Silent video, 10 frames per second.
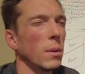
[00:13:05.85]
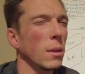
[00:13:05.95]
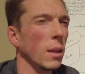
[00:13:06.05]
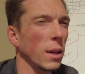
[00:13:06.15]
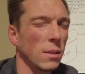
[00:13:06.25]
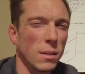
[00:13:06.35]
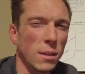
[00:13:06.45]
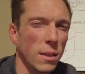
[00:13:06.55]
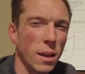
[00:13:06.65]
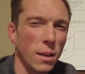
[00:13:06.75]
the like
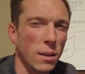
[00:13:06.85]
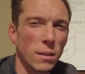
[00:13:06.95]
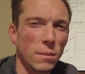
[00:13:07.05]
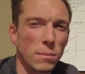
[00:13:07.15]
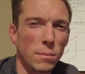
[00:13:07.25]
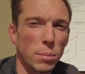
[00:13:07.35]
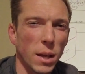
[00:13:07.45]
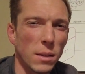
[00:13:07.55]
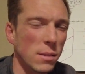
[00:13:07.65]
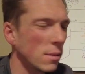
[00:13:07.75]
synthetic
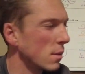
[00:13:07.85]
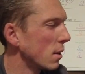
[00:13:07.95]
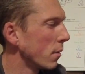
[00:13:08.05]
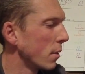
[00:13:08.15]
blends and stuff,